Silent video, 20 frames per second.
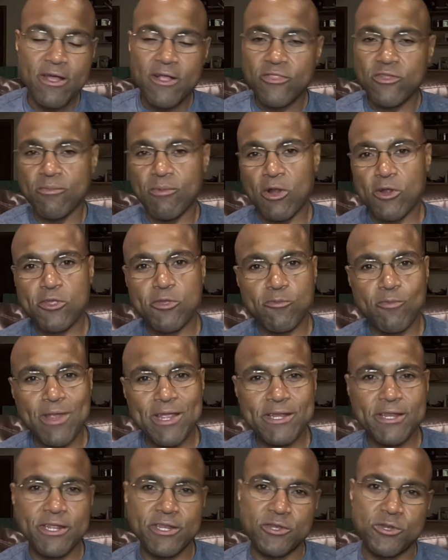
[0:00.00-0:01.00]
The market
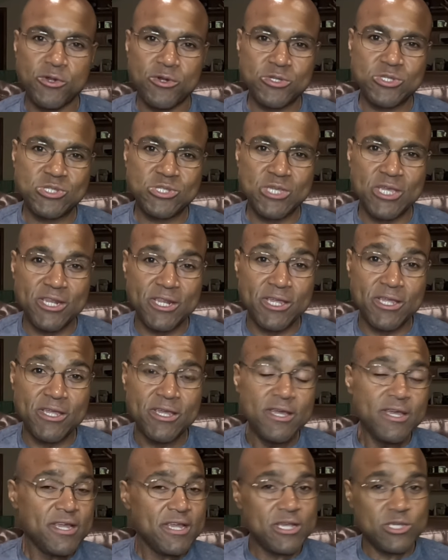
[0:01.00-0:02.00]
rate in your
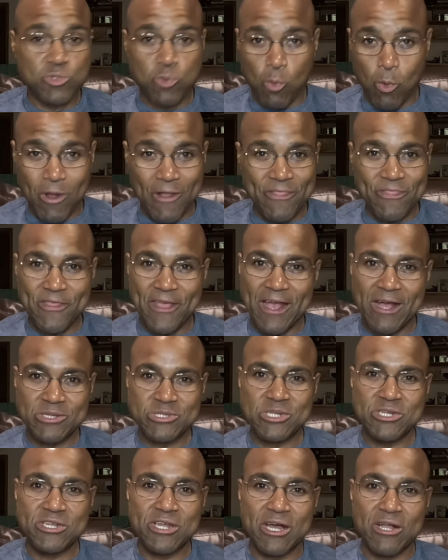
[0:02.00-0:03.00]
city is
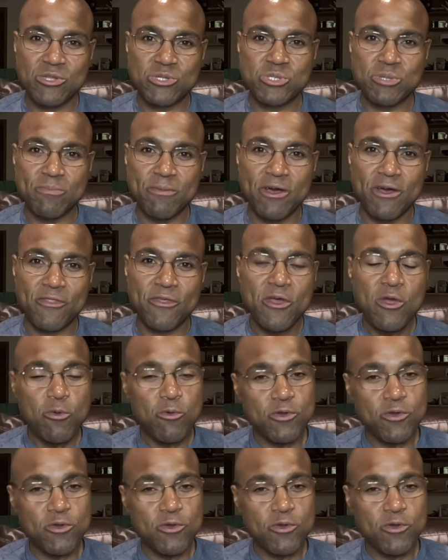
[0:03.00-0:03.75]
$1,000 a month.